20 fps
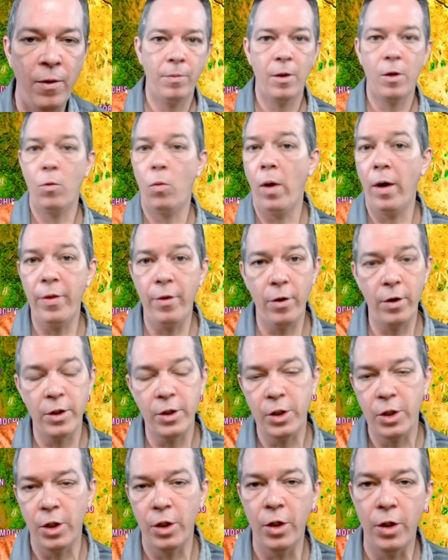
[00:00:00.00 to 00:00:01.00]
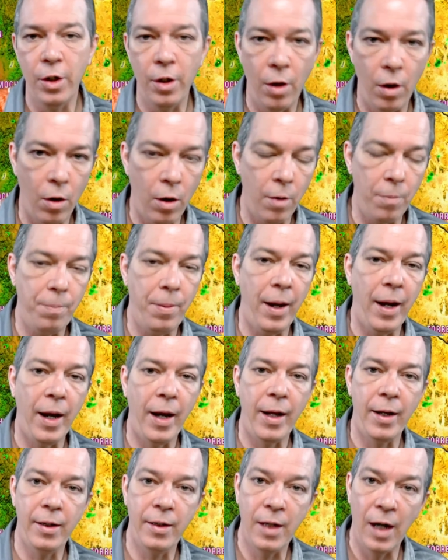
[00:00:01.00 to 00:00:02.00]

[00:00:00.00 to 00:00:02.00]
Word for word: And whether it's good or bad,